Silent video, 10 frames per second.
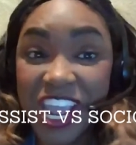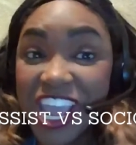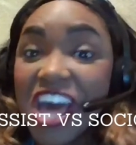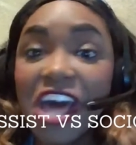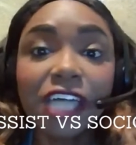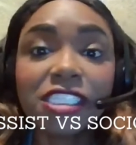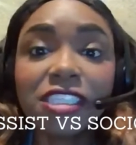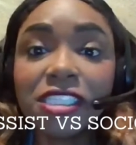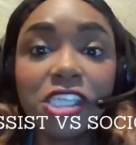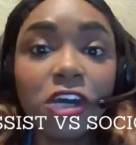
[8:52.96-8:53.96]
right? A
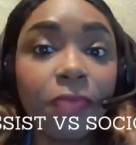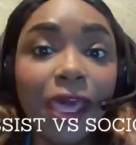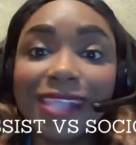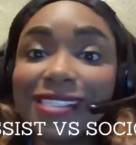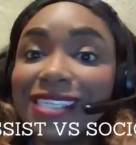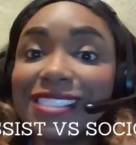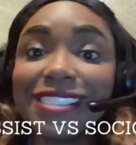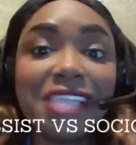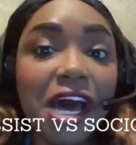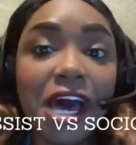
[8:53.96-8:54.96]
sociopath does
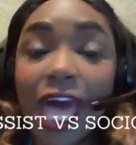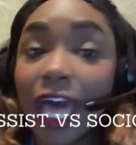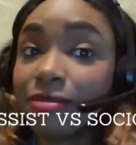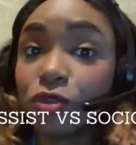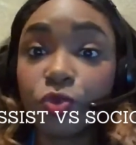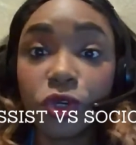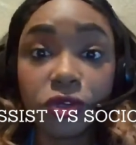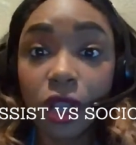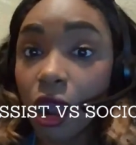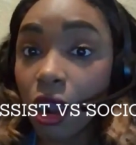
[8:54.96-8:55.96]
not have to
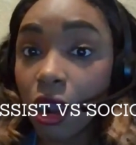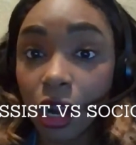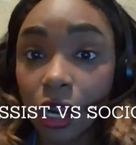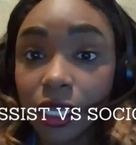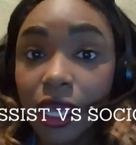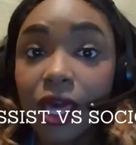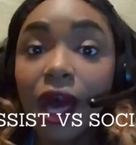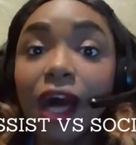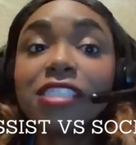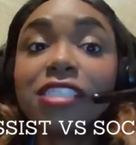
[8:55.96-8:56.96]
work hard.
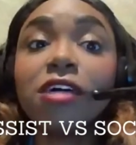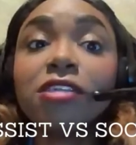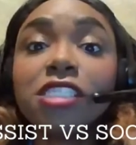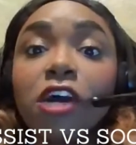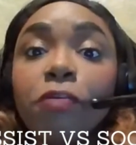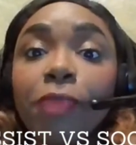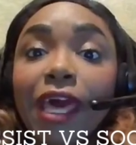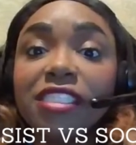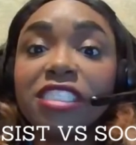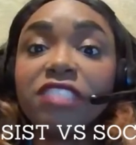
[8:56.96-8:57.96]
A
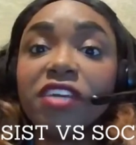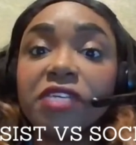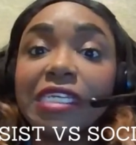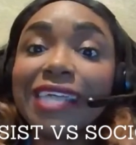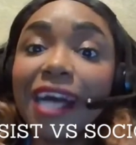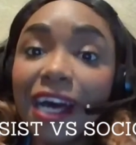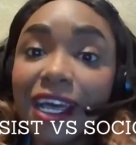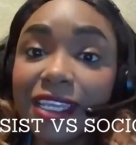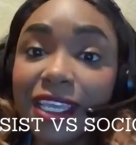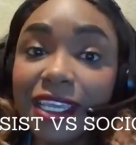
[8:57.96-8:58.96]
sociopath is very
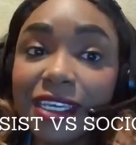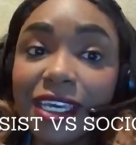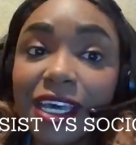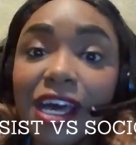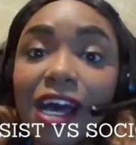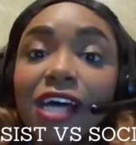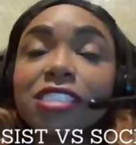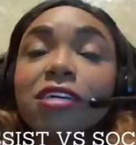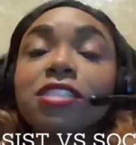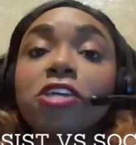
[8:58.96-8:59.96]
cunning. A
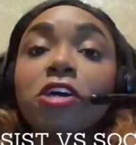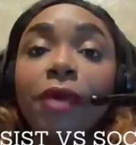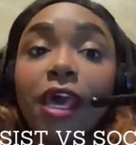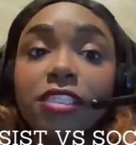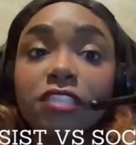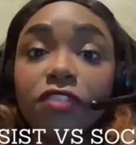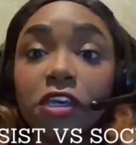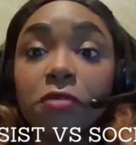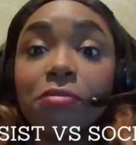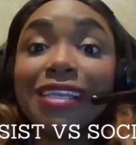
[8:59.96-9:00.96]
sociopath is
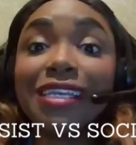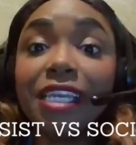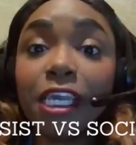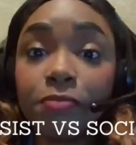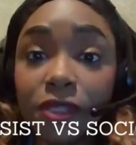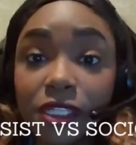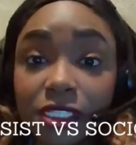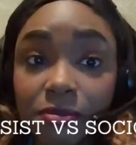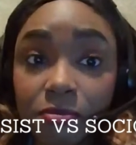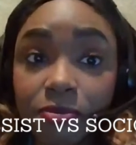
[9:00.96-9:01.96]
very
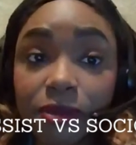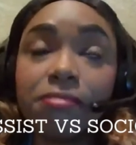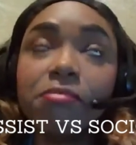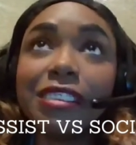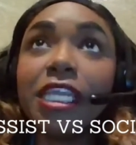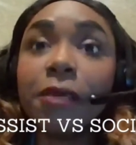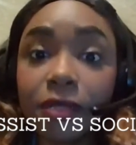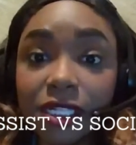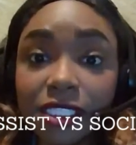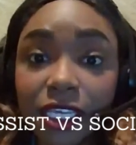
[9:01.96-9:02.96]
manipul
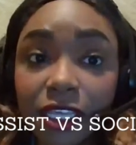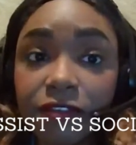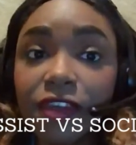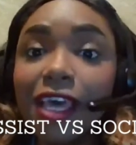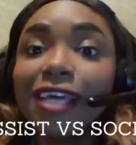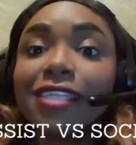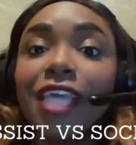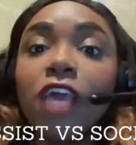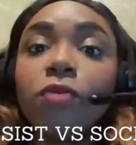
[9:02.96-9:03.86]
manipulative. They